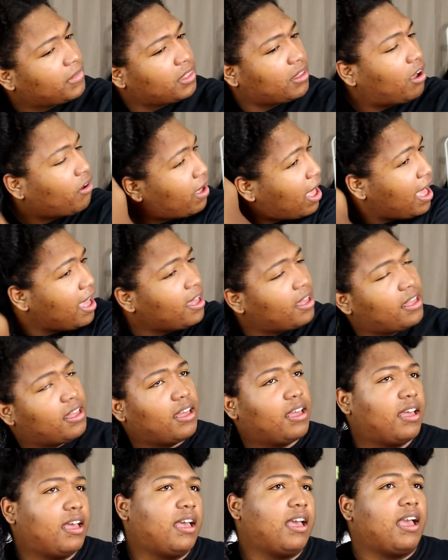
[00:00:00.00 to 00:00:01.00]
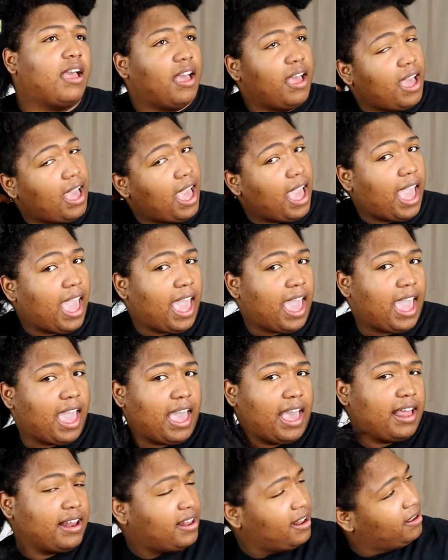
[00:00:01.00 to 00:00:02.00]
Okay.
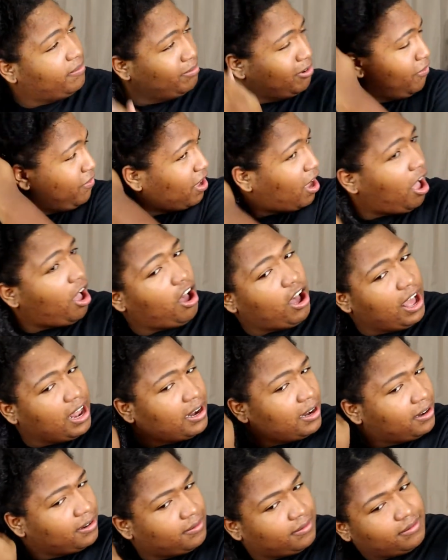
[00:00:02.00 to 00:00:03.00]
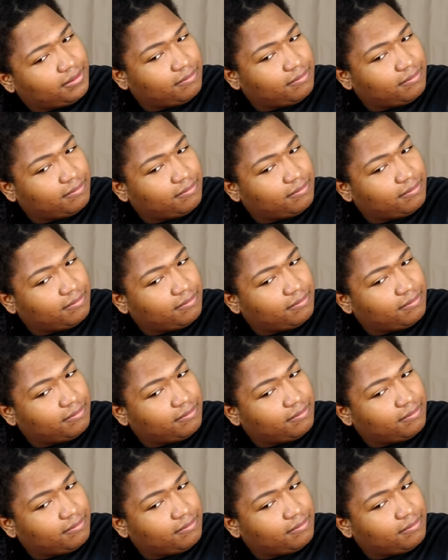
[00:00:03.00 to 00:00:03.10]
And moving on,